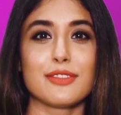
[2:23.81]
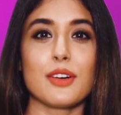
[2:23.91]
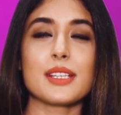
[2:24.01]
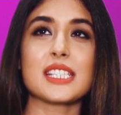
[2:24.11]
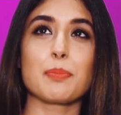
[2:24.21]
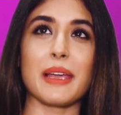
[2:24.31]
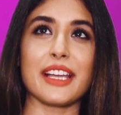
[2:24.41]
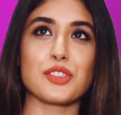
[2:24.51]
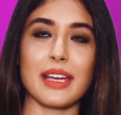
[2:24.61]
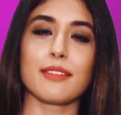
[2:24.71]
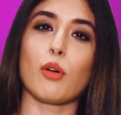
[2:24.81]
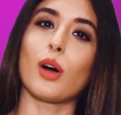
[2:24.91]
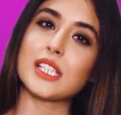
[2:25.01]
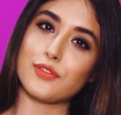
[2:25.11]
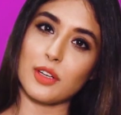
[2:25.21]
First paycheck
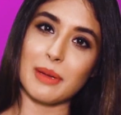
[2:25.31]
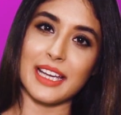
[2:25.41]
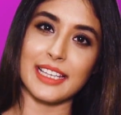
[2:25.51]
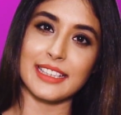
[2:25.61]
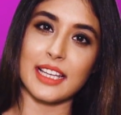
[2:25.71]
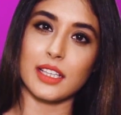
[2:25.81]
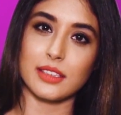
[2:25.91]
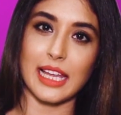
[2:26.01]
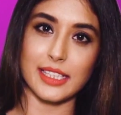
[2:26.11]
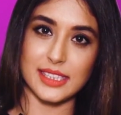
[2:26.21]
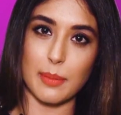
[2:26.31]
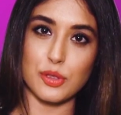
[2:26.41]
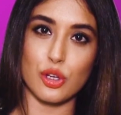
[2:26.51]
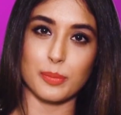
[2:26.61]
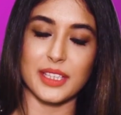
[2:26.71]
was for my that
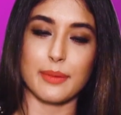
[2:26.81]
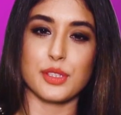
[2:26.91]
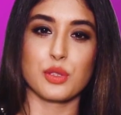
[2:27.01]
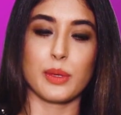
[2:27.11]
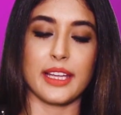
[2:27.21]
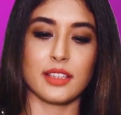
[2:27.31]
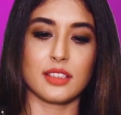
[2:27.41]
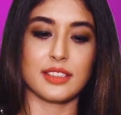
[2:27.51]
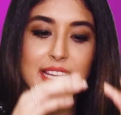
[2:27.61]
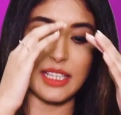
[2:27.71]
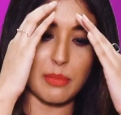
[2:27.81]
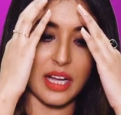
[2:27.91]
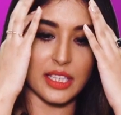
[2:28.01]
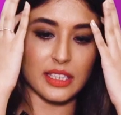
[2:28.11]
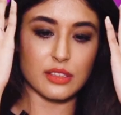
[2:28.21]
summer job that I was doing, the
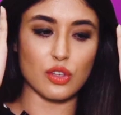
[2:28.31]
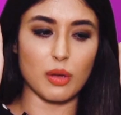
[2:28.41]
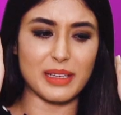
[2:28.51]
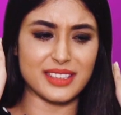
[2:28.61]
telemarketing job.